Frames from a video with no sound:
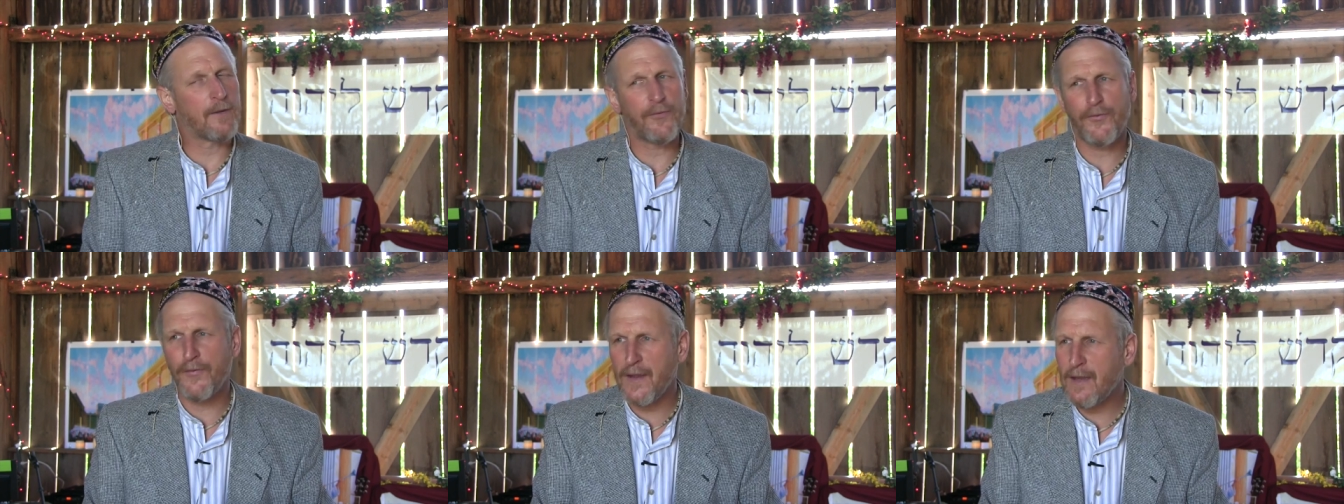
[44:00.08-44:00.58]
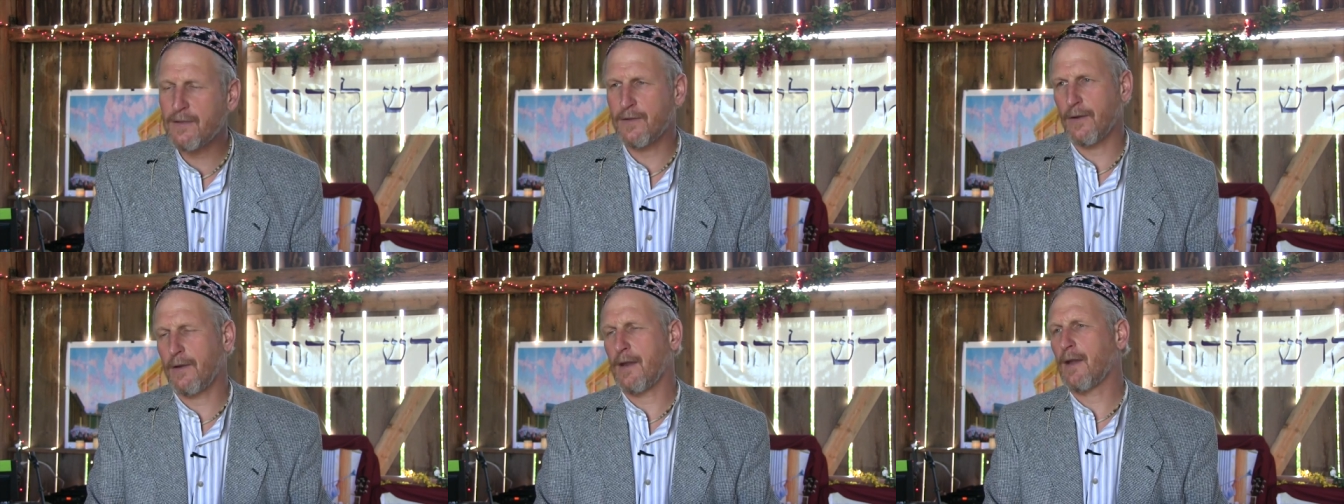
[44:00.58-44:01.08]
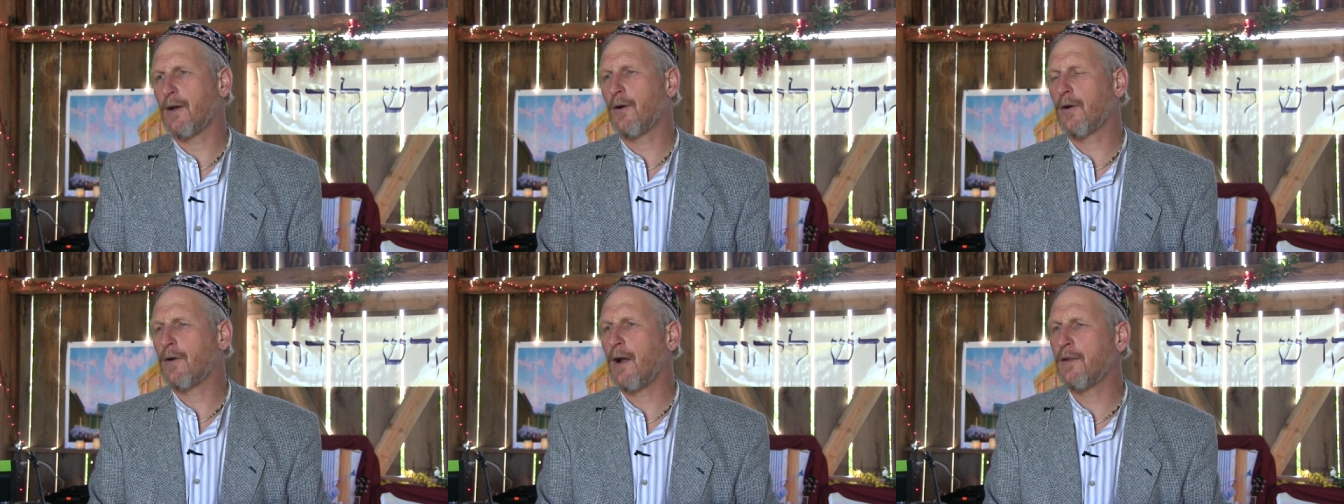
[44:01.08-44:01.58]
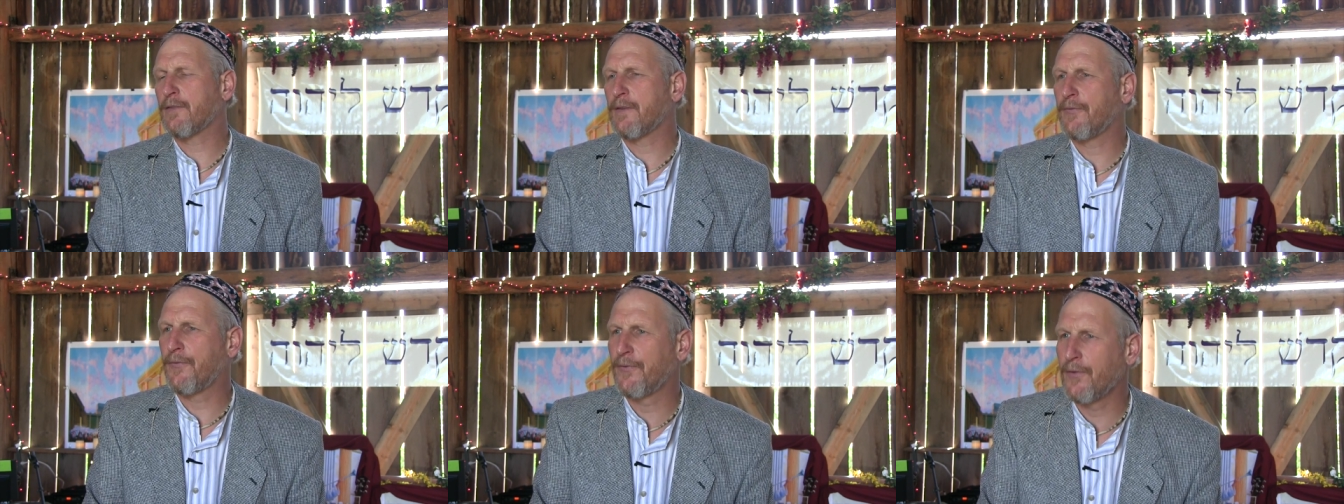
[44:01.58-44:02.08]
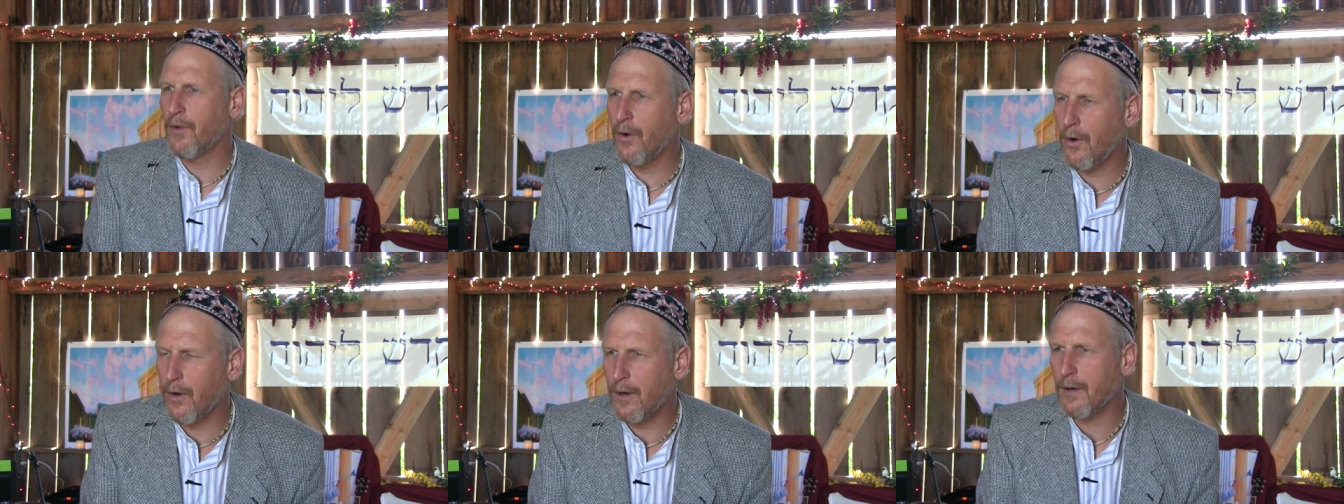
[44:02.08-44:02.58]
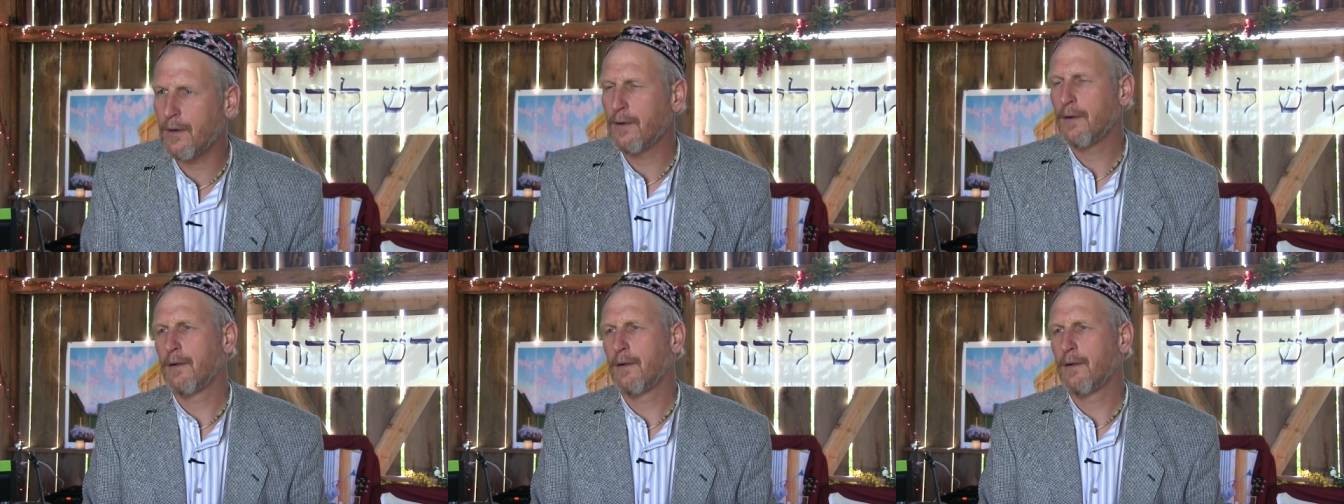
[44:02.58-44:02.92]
her feet dirty and go across the floor.